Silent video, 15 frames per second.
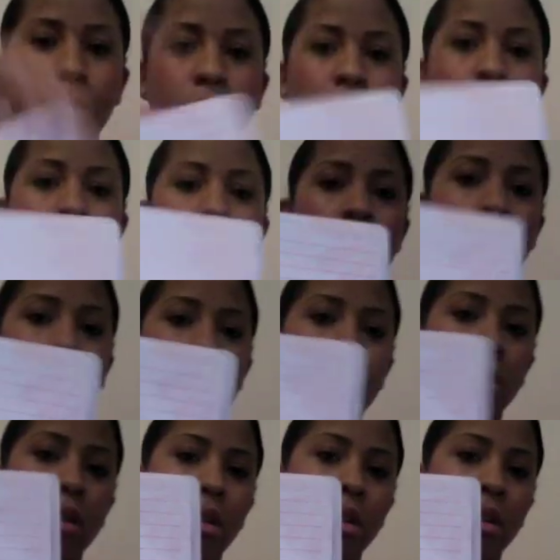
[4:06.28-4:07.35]
to be a car
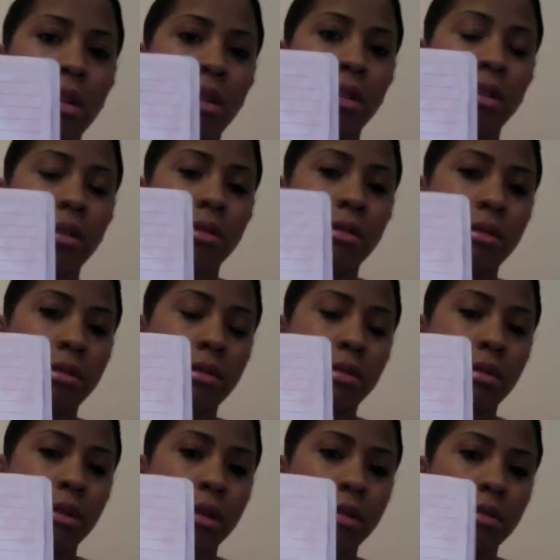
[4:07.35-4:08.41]

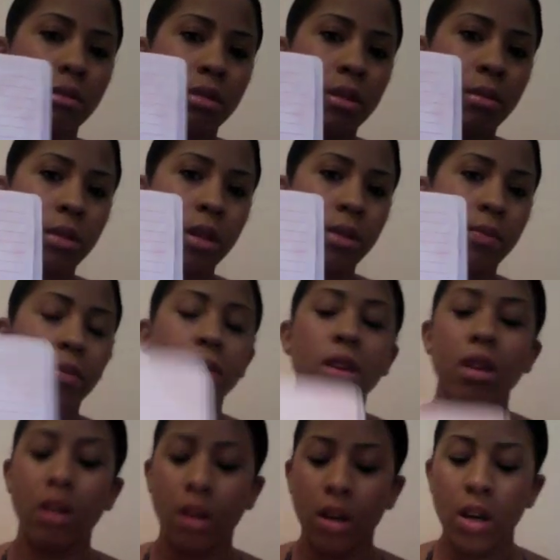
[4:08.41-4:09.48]
or something.
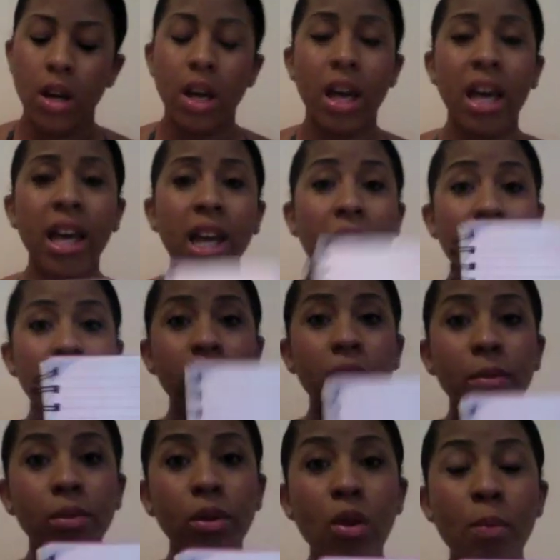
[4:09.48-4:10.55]
And in
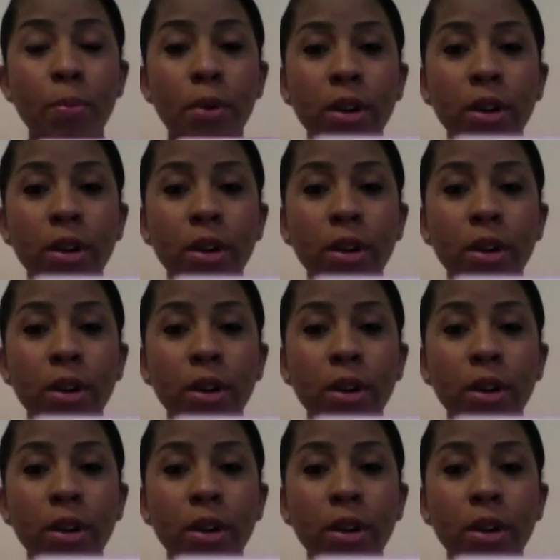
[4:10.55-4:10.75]
the notebook,